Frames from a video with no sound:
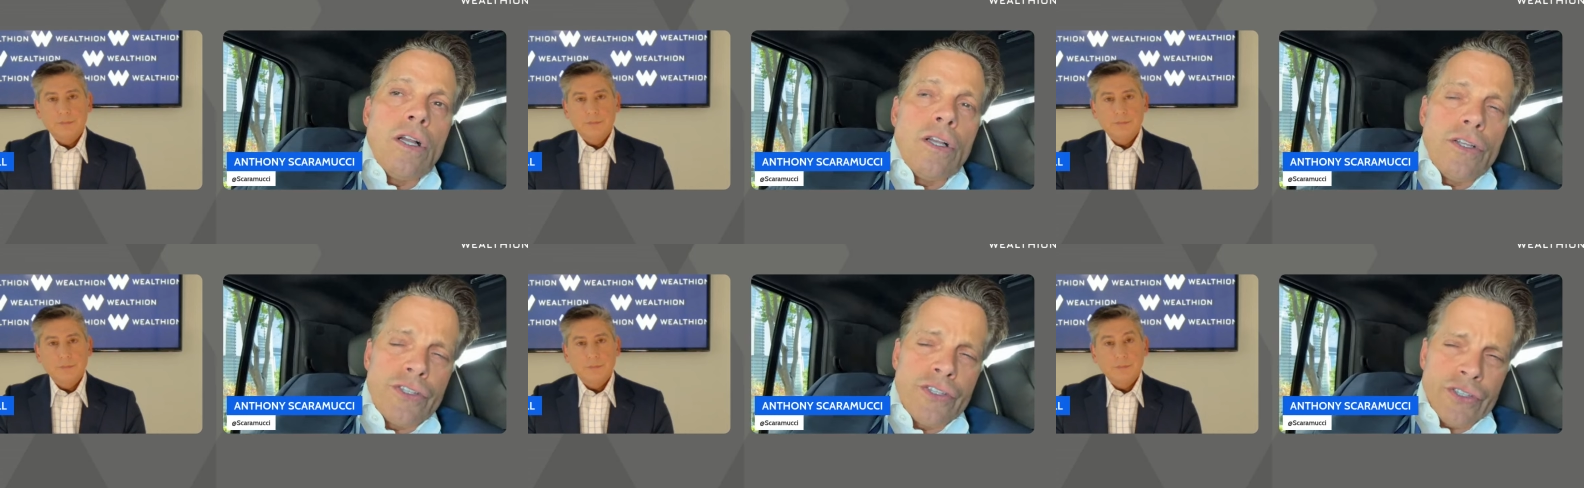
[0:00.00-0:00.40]

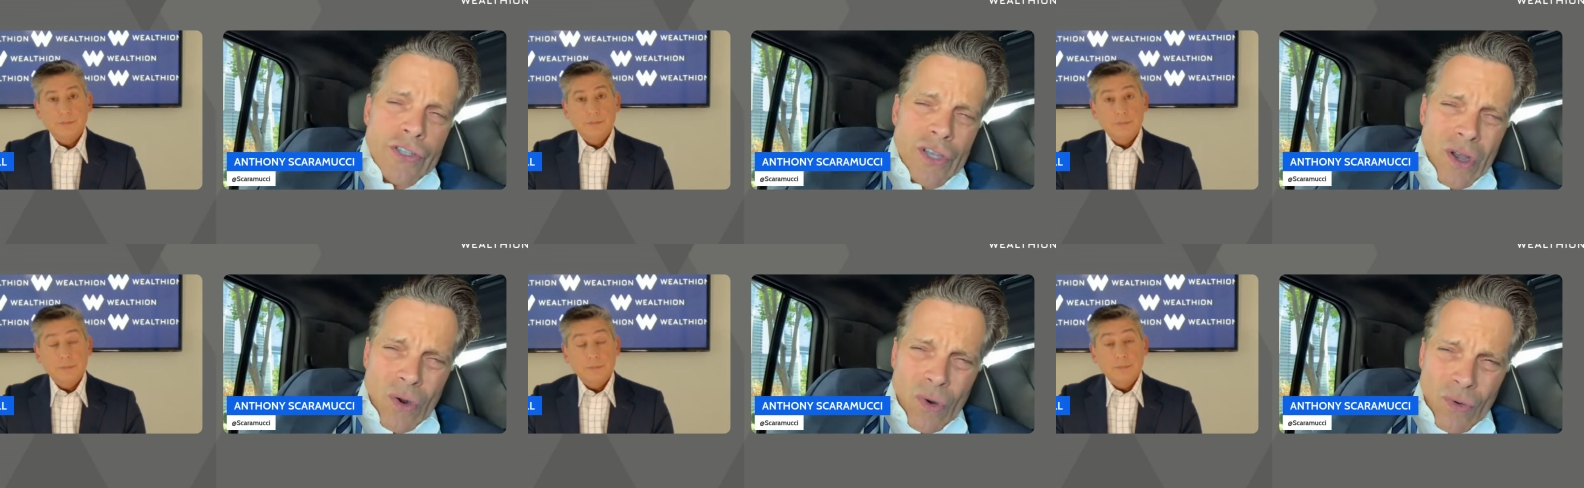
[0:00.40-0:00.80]

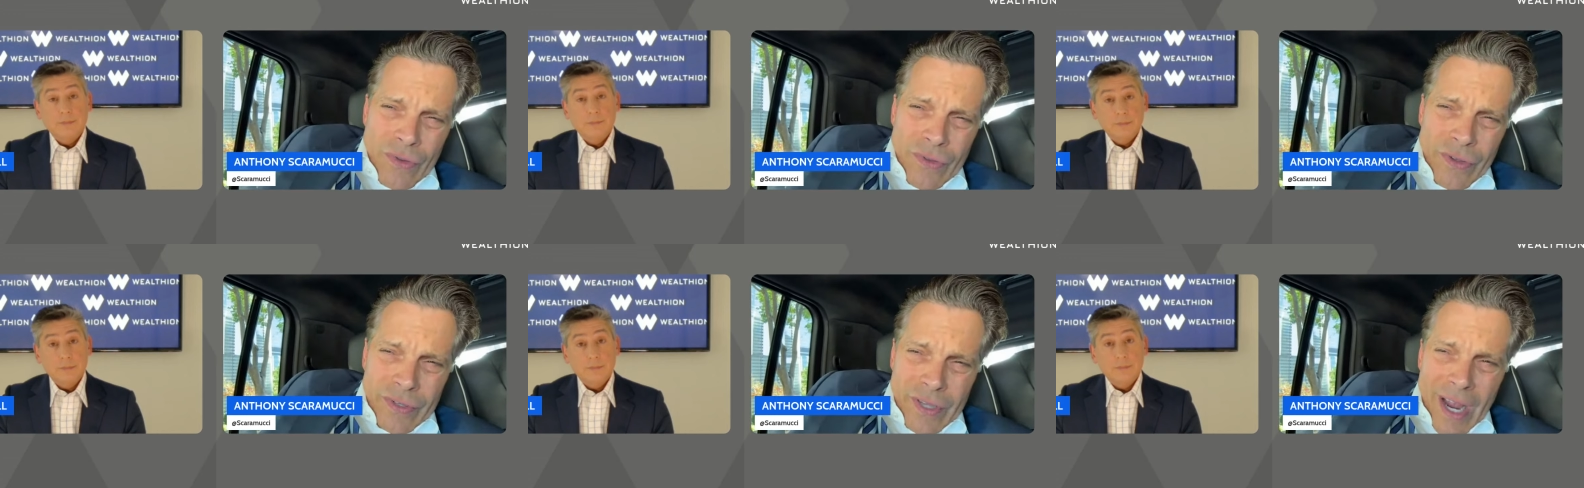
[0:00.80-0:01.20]

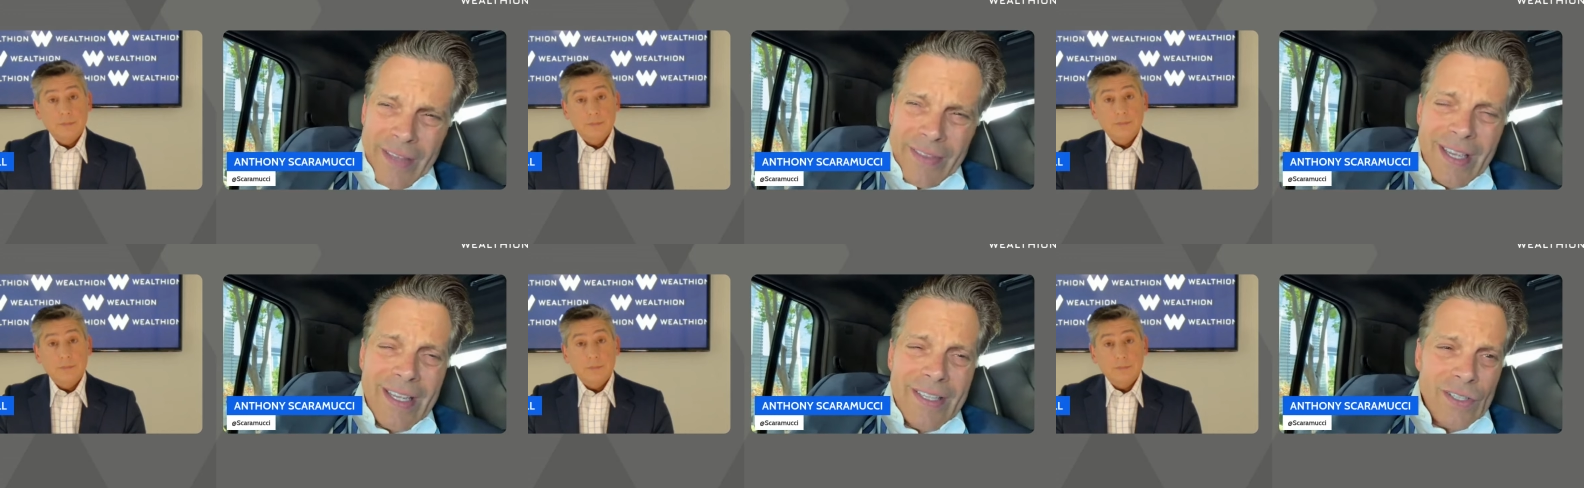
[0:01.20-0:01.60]
Speaker 1: So there,
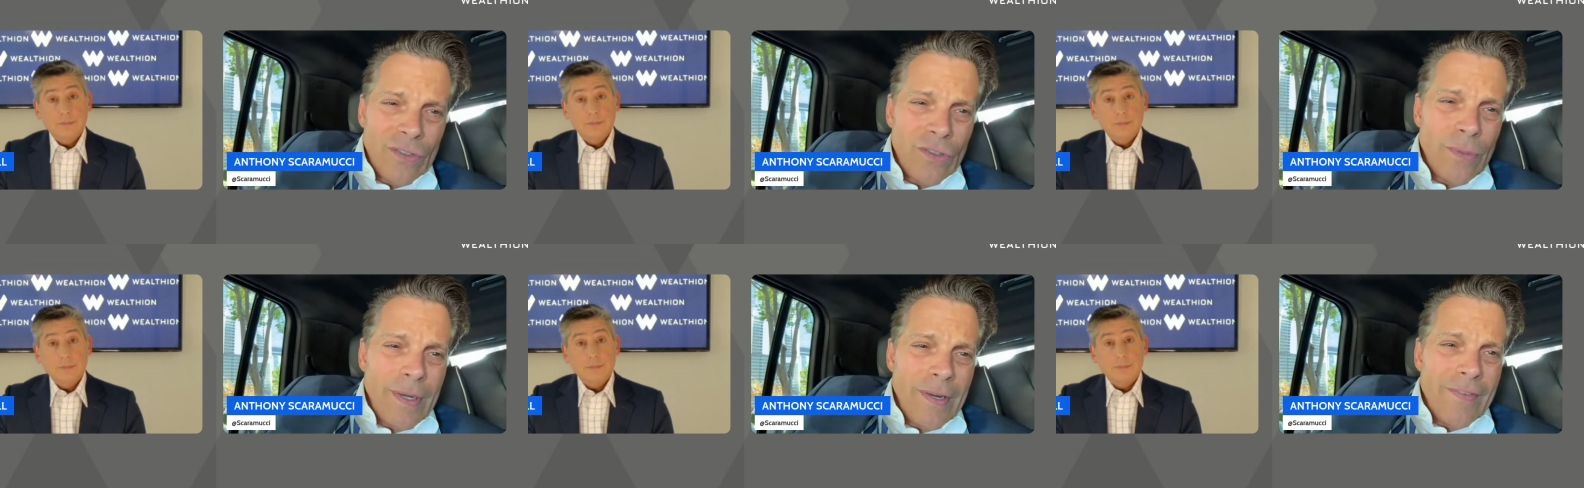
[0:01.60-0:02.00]
I think it's a
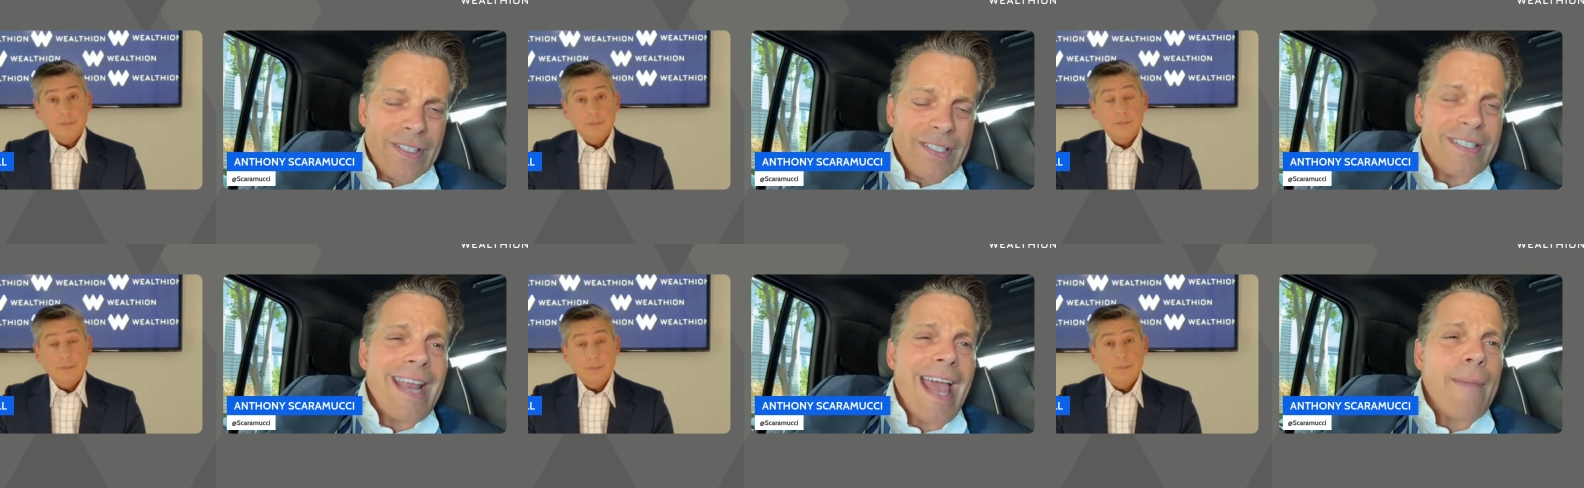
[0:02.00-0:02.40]
little bit of a
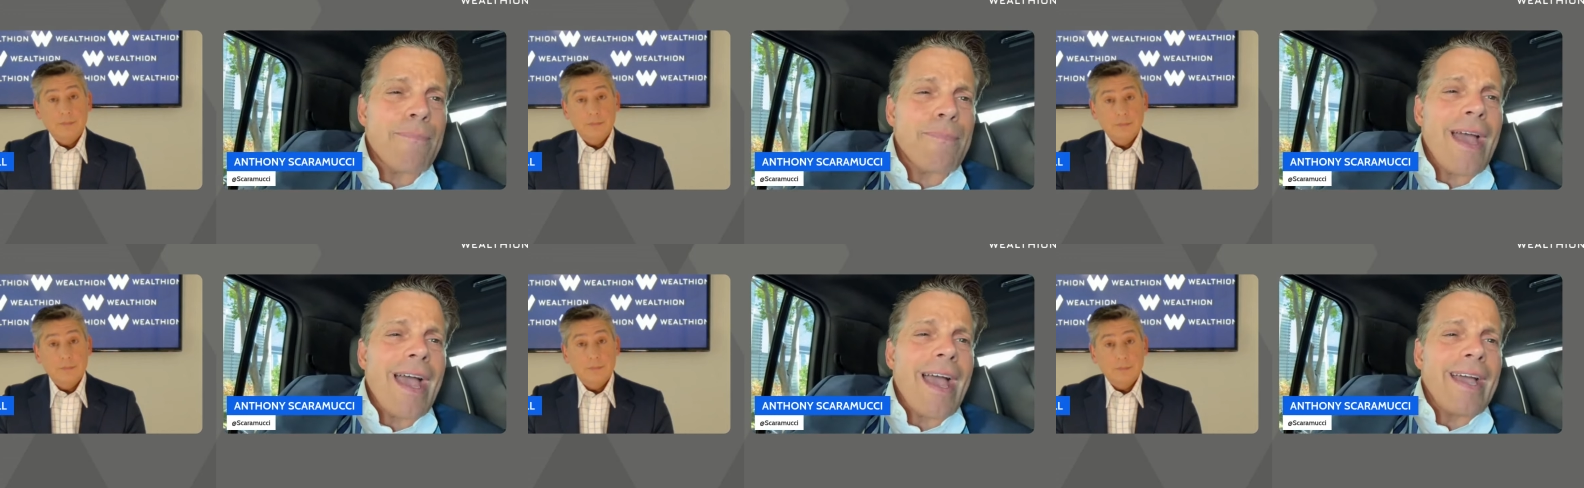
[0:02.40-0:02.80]

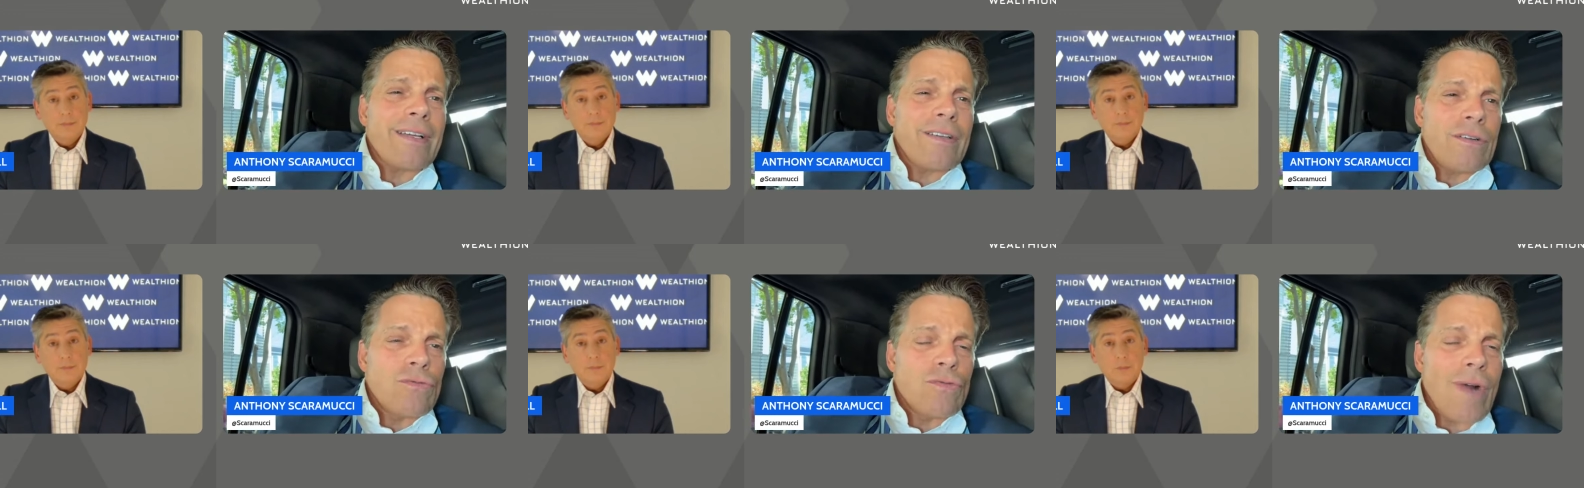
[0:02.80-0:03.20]

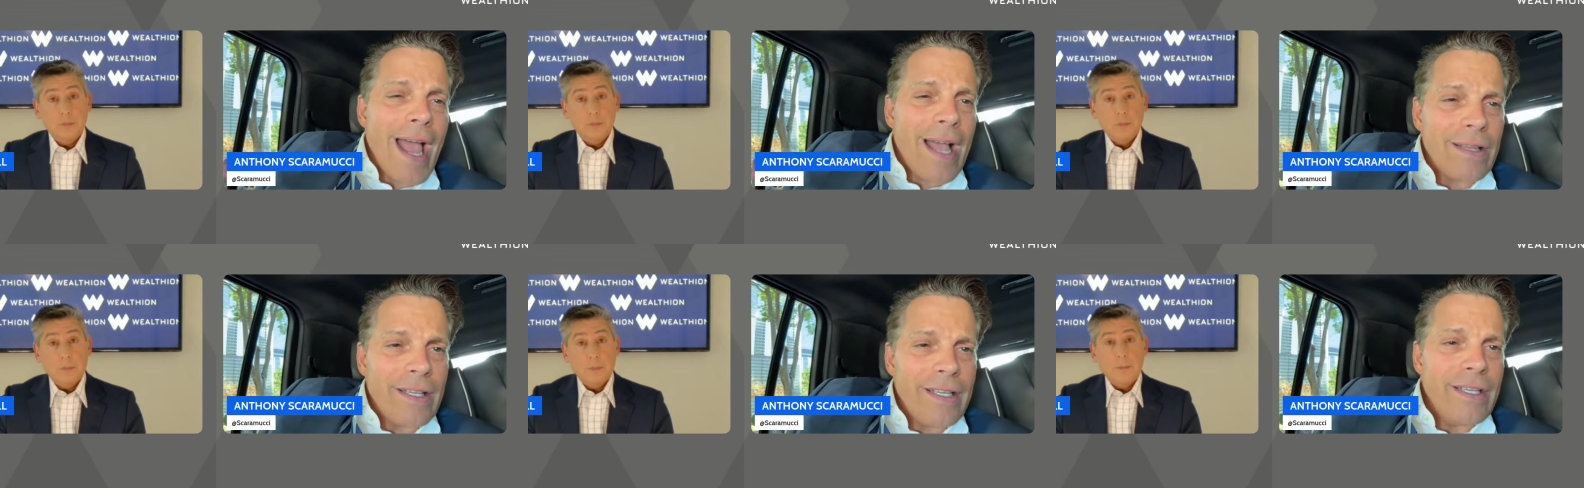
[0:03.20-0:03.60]
snapback
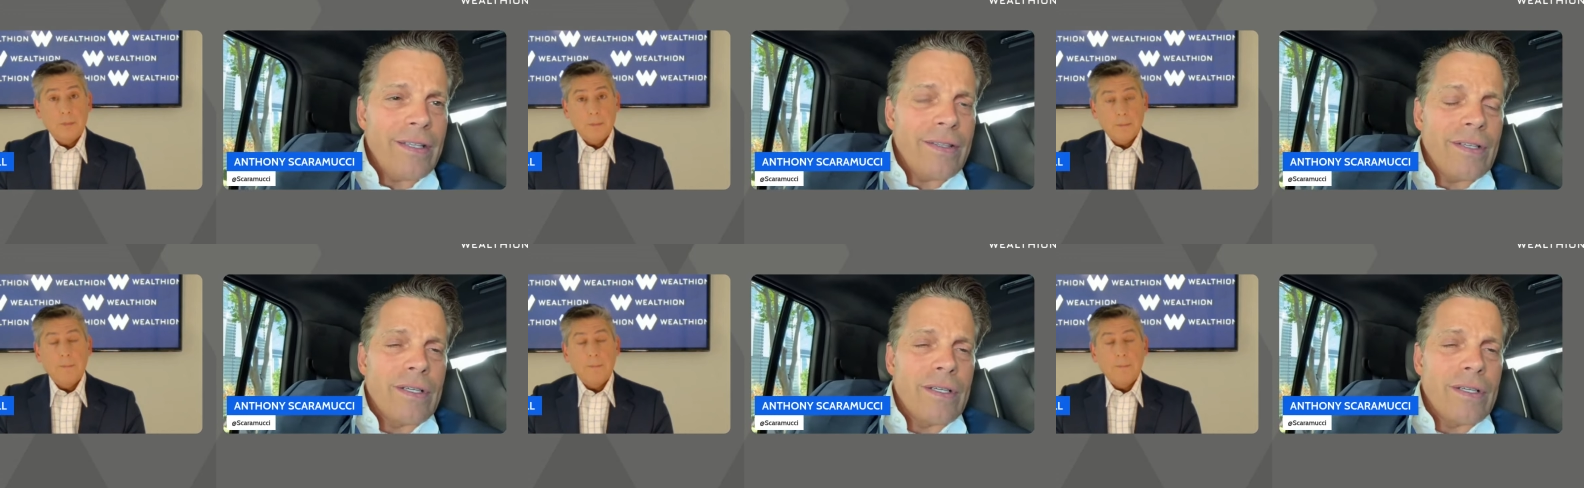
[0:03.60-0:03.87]
rally.